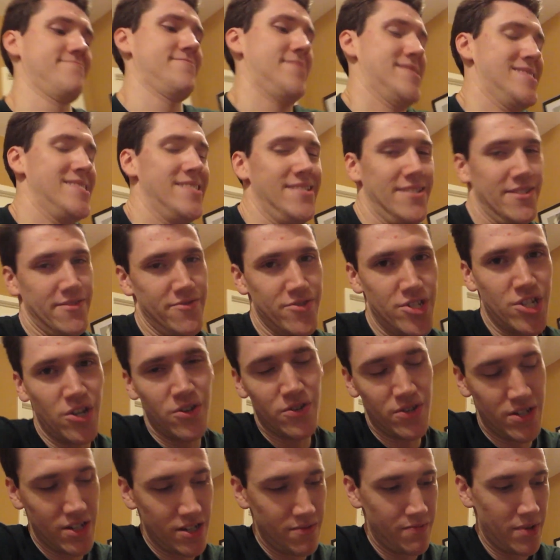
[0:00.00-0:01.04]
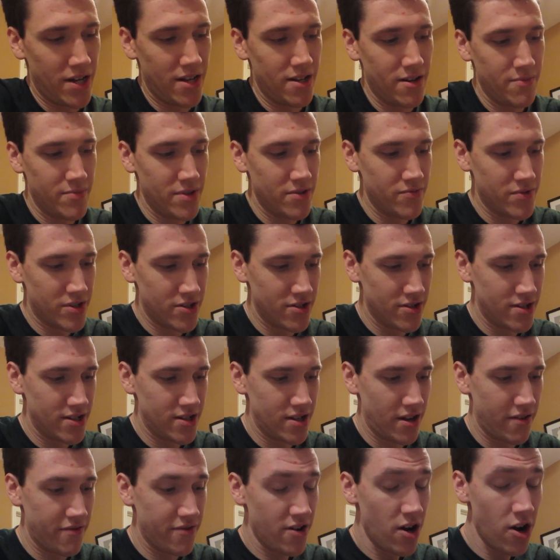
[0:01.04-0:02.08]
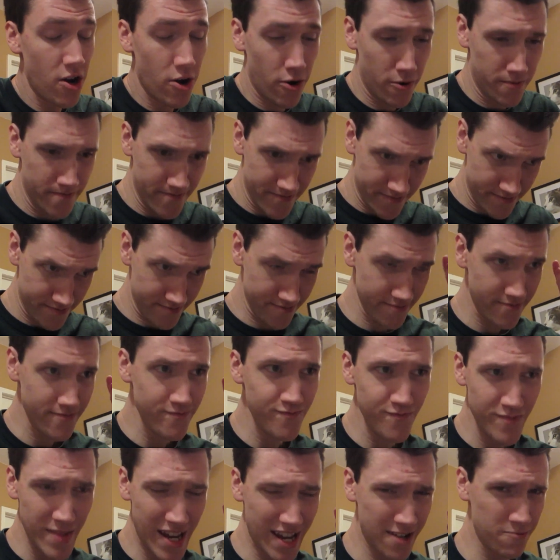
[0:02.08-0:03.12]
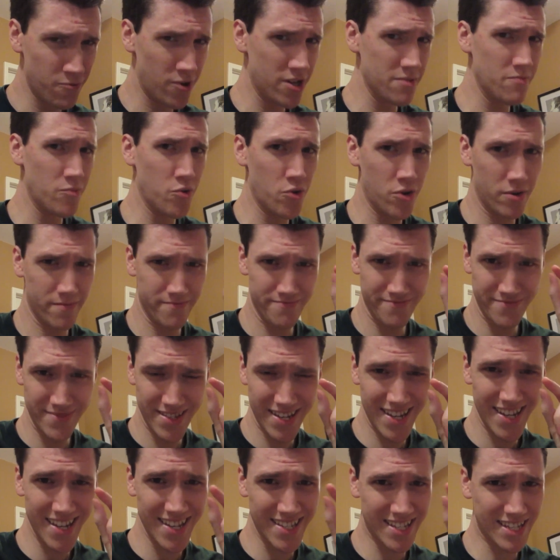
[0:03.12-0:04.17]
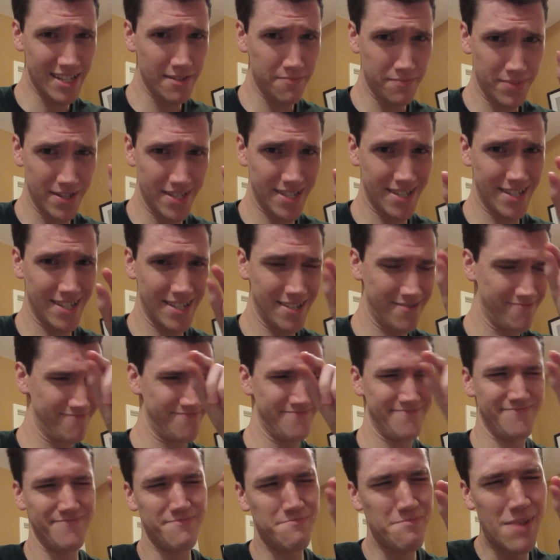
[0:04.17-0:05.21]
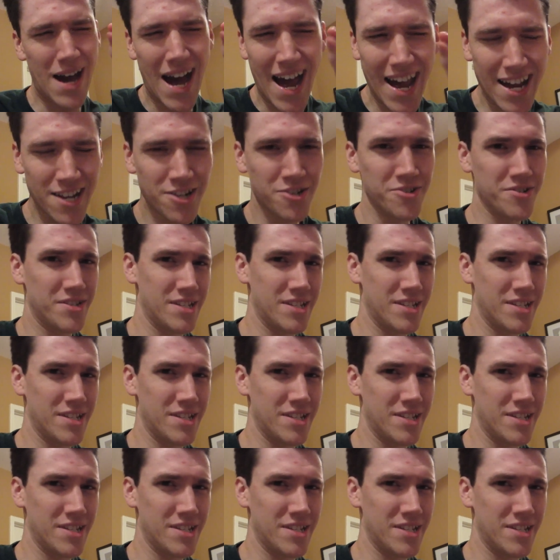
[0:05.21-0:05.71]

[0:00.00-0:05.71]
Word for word: I don't know, Jones is better, but it was good stuff. Oh, and one more itsy bitsy minor